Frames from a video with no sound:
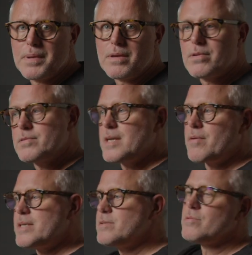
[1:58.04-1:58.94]
because there
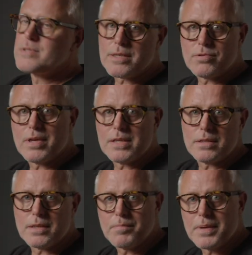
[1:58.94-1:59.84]
is no
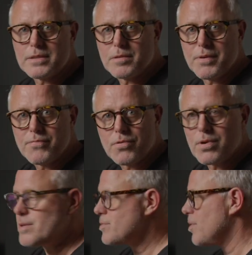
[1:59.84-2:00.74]
saturation in the picture
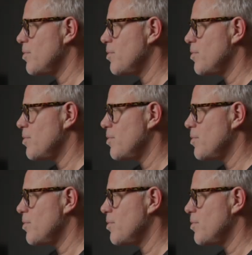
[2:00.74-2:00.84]
before, so